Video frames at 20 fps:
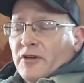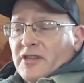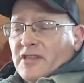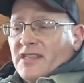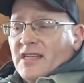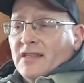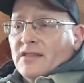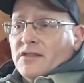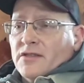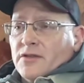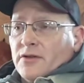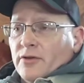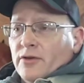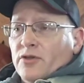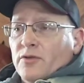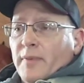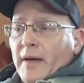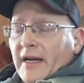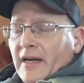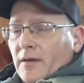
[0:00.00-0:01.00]
just getting
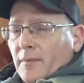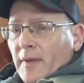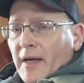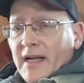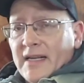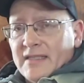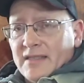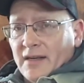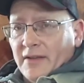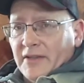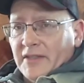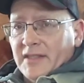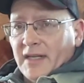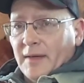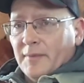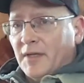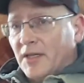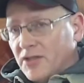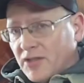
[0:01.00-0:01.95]
screwed by your boss all the time, that you